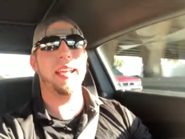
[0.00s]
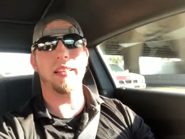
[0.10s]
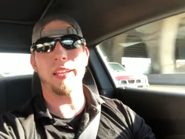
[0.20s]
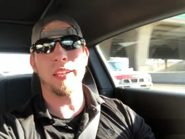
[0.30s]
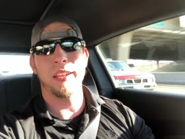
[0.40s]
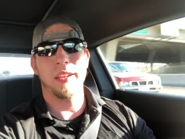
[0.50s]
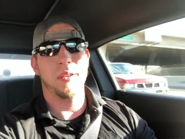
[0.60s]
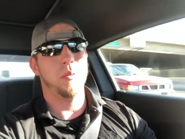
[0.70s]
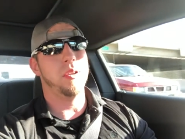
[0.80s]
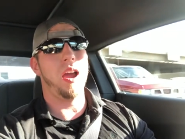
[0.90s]
daily,
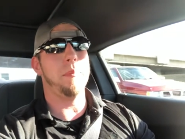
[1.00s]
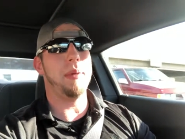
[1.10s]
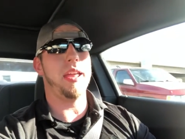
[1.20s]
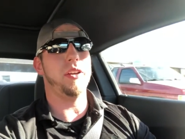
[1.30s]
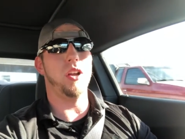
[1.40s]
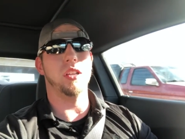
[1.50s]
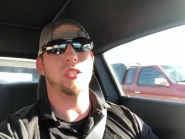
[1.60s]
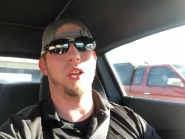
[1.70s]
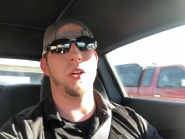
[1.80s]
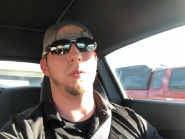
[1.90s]
not bad at all.
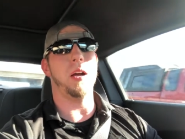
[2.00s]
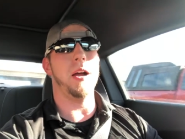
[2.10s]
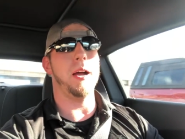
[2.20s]
So